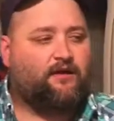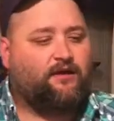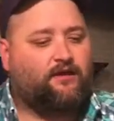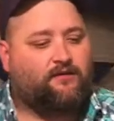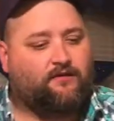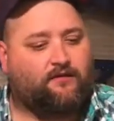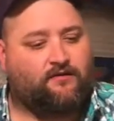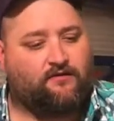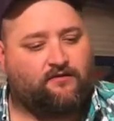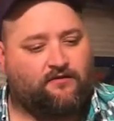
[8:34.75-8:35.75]
And
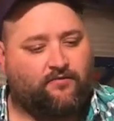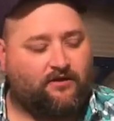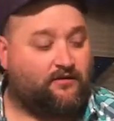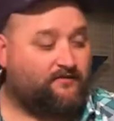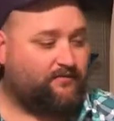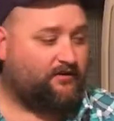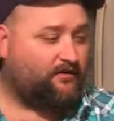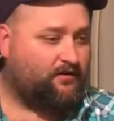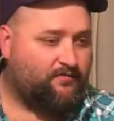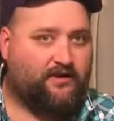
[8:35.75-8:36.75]
you're better off spending
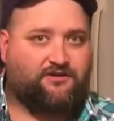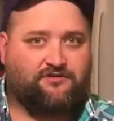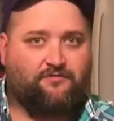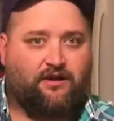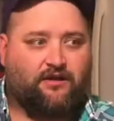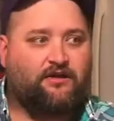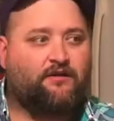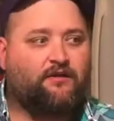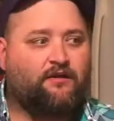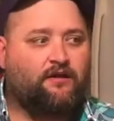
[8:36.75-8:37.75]
a little bit extra money
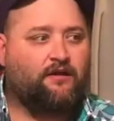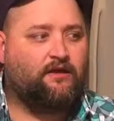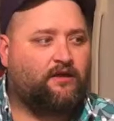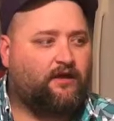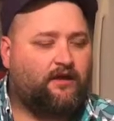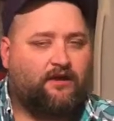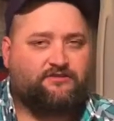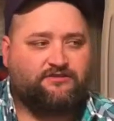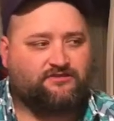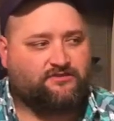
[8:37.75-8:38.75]

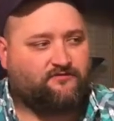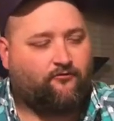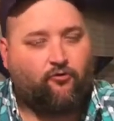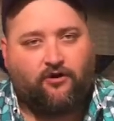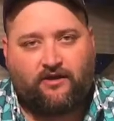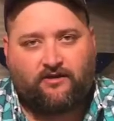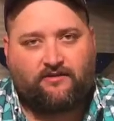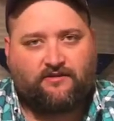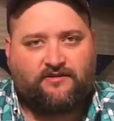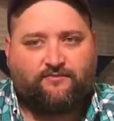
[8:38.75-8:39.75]
and just avoid
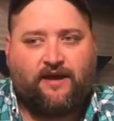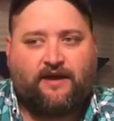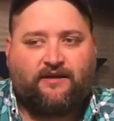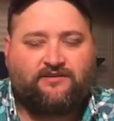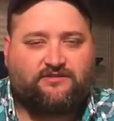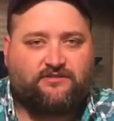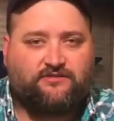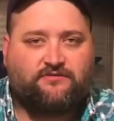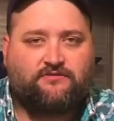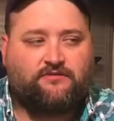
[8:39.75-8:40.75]
this package
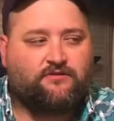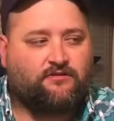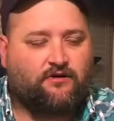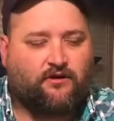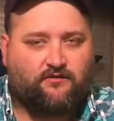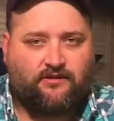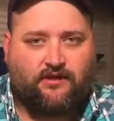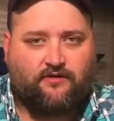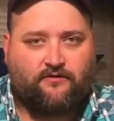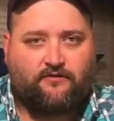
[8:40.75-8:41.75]
deal
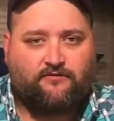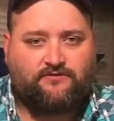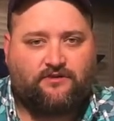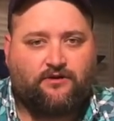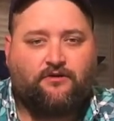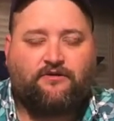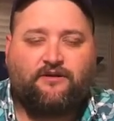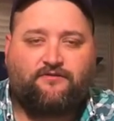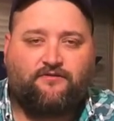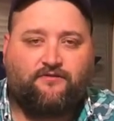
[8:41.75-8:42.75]
altogether. So
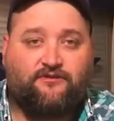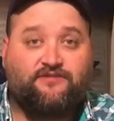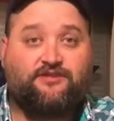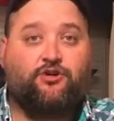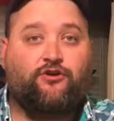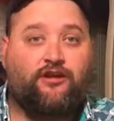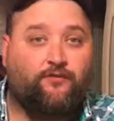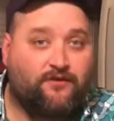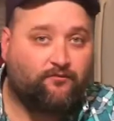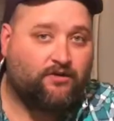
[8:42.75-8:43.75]
if you disagree
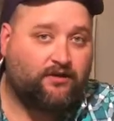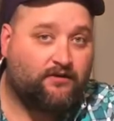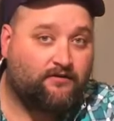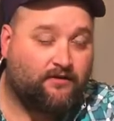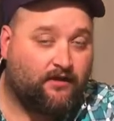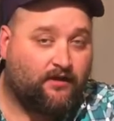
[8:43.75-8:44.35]
with me,